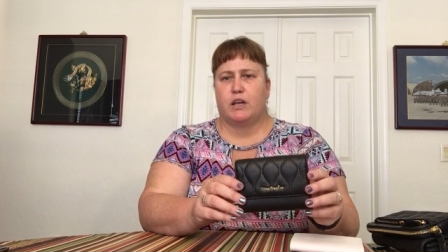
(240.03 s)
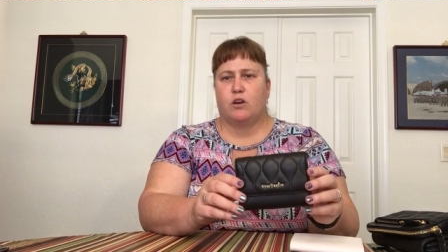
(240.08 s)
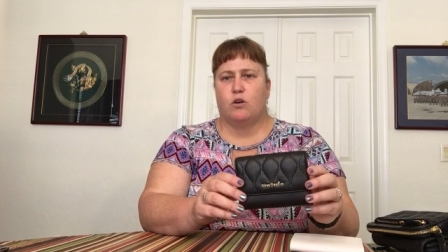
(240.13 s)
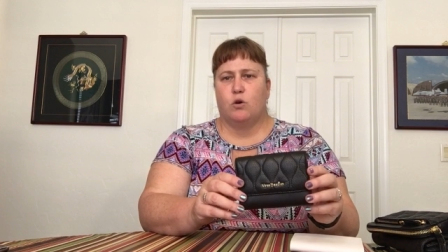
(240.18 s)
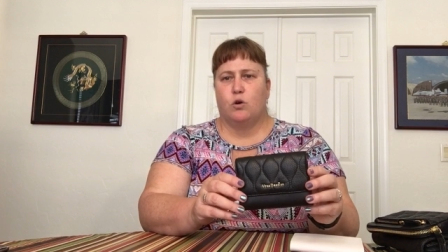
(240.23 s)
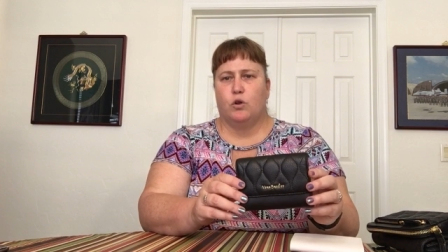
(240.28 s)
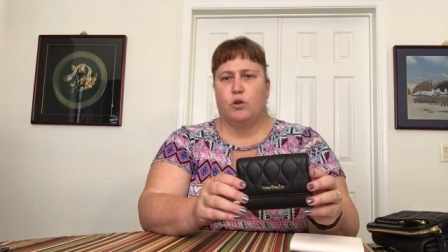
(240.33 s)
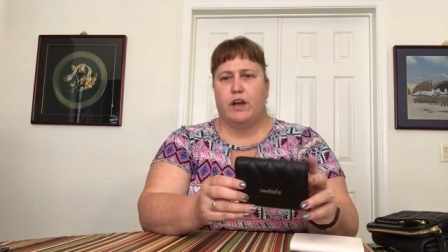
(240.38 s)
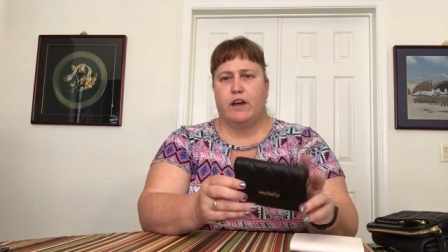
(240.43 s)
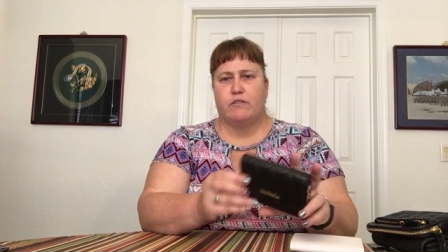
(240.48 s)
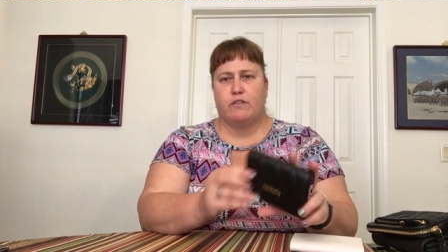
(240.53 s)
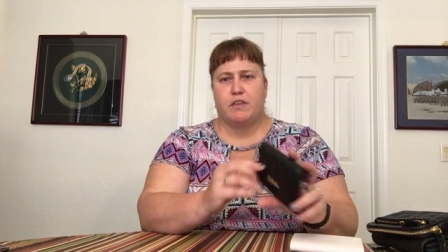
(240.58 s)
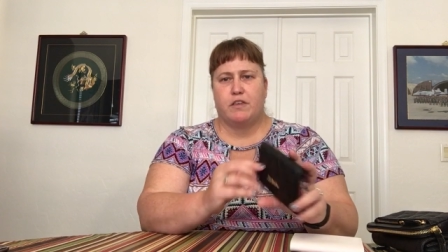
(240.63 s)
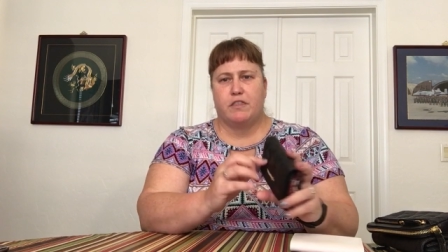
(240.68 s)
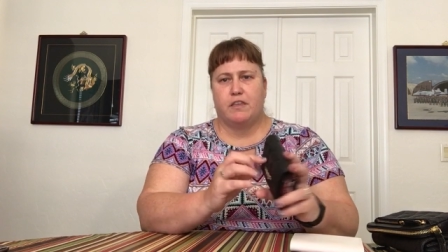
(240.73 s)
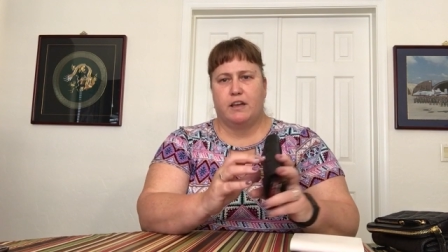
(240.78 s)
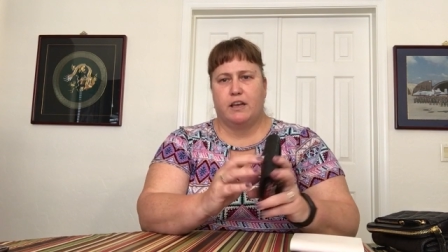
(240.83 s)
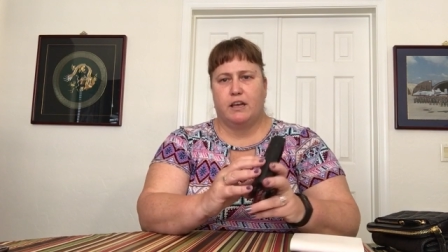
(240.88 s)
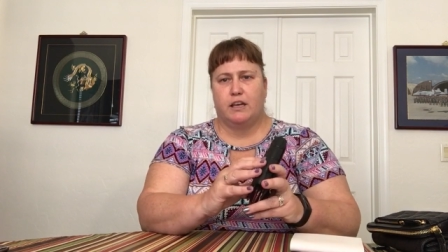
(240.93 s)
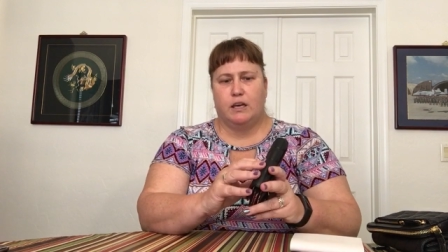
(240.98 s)
can hold
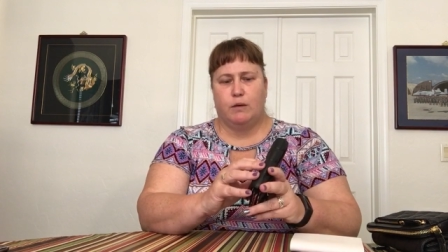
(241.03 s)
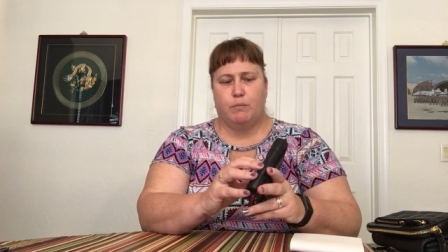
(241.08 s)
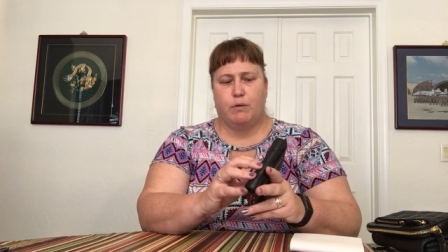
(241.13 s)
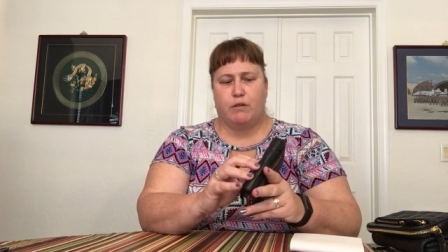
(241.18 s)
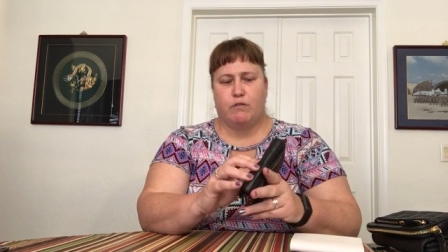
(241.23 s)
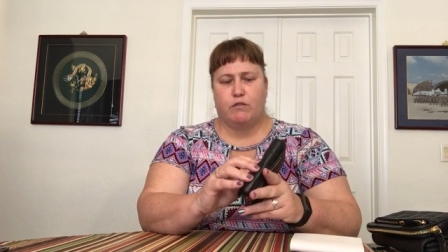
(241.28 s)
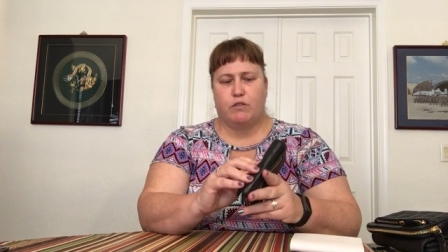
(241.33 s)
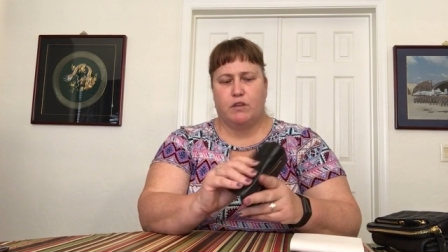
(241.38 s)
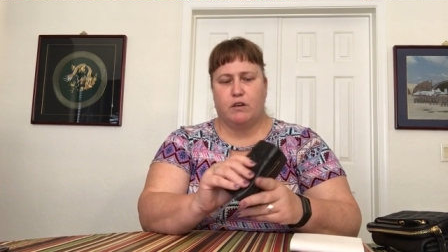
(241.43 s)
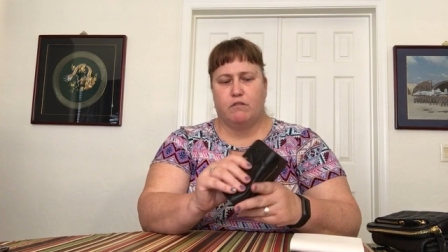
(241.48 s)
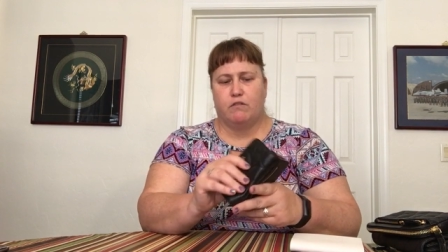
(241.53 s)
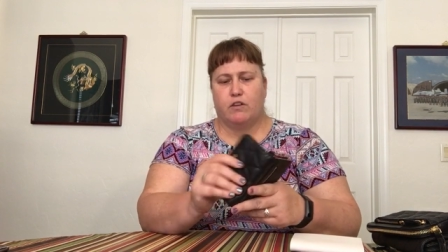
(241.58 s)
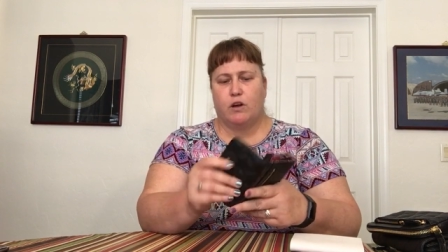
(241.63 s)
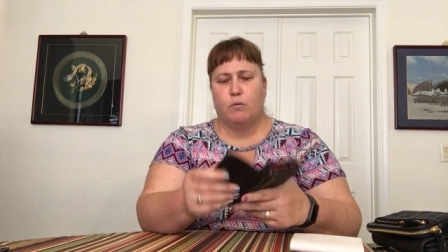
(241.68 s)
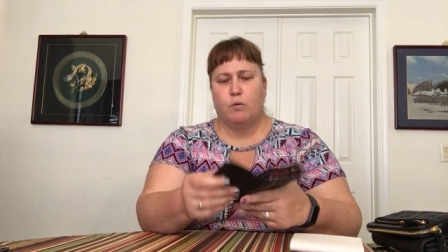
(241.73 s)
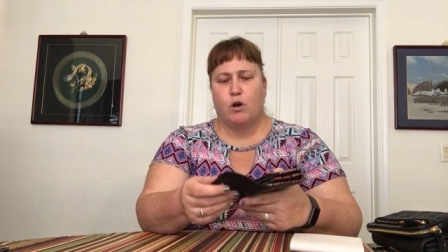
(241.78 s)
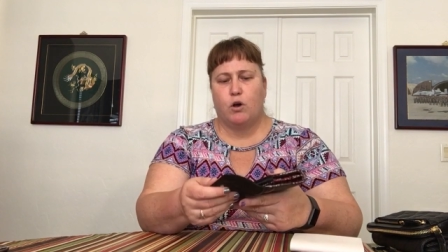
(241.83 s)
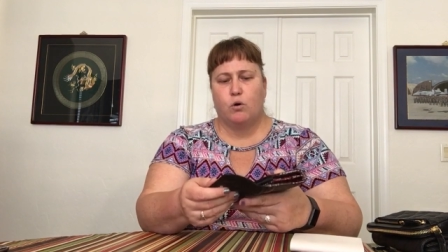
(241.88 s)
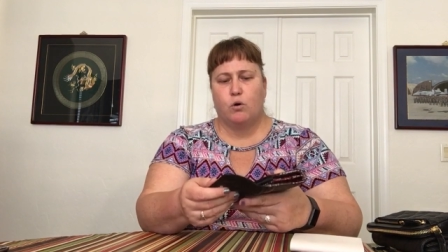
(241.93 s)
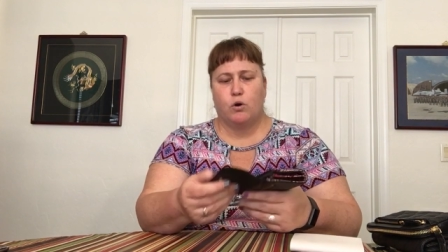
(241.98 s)
everything and keep everything
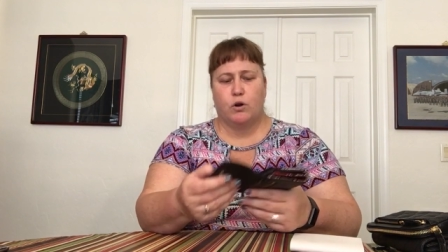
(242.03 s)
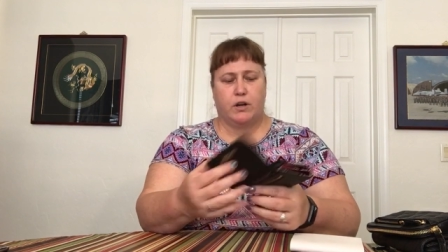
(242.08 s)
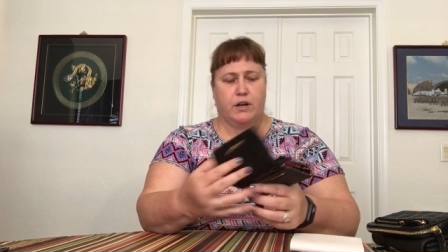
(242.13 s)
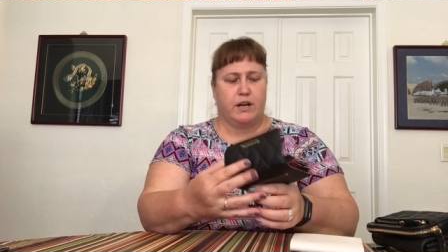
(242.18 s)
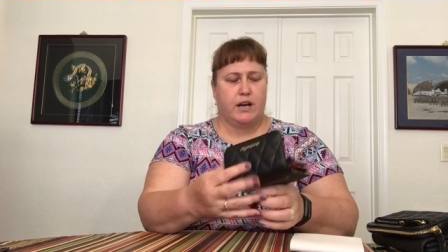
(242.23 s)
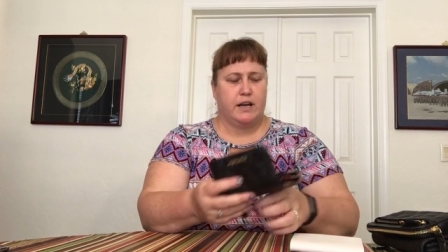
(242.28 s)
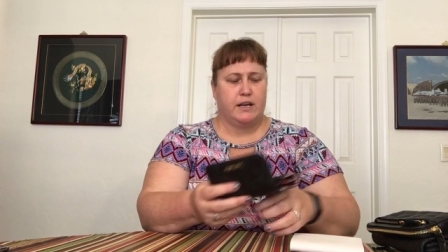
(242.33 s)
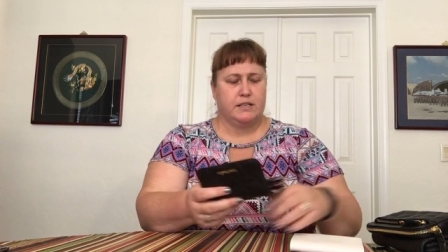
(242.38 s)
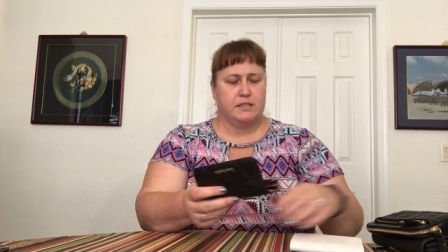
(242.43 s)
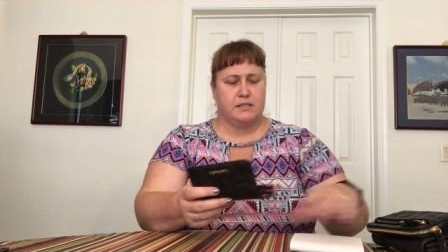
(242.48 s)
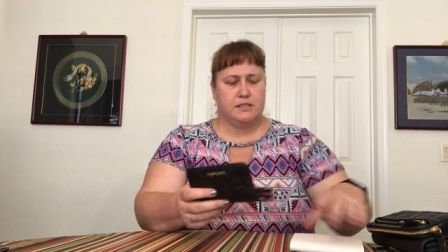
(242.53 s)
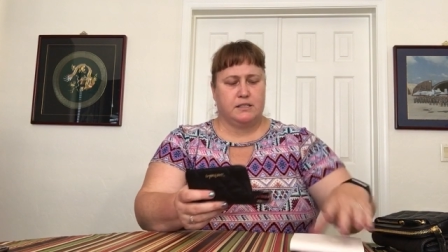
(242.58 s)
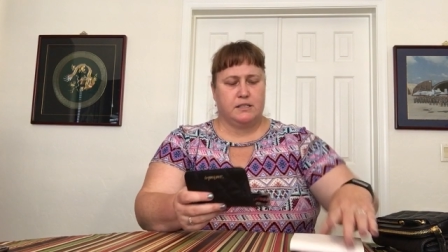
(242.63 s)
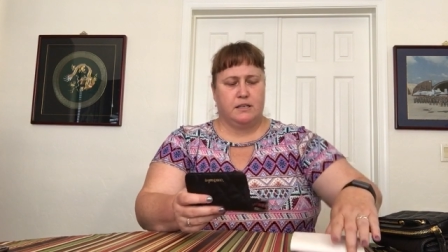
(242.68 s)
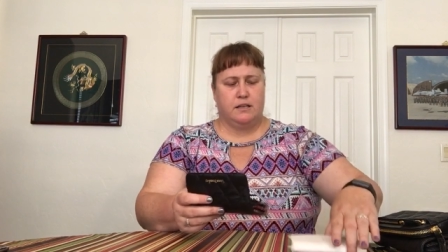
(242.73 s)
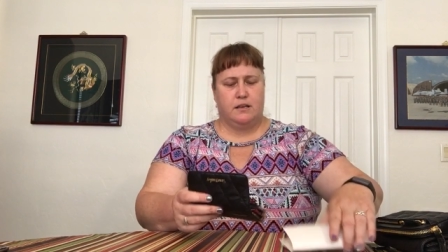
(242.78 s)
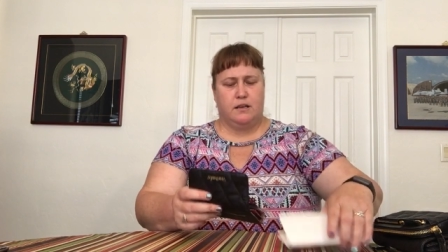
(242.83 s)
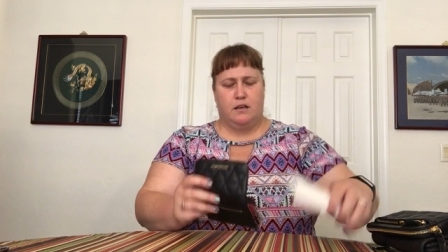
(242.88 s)
very well organized.